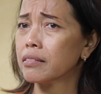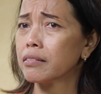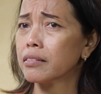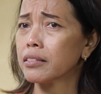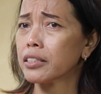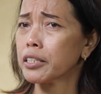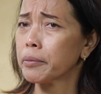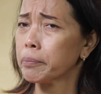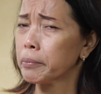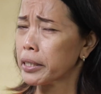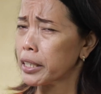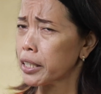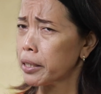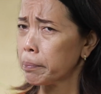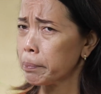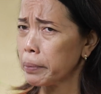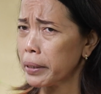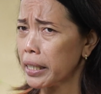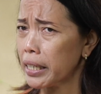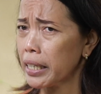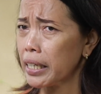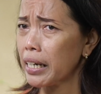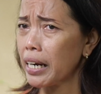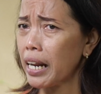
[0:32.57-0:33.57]
I was
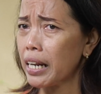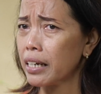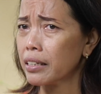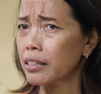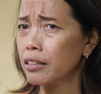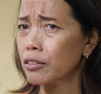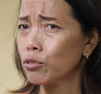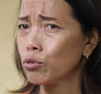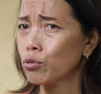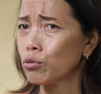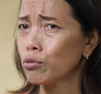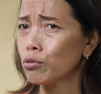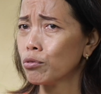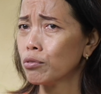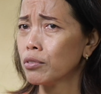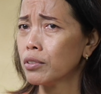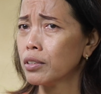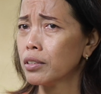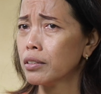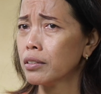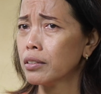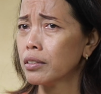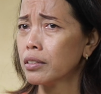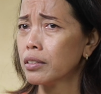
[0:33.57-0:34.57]
really afraid
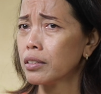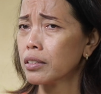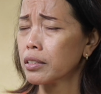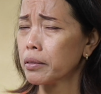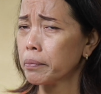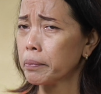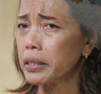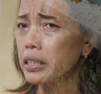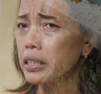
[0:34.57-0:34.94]
I would not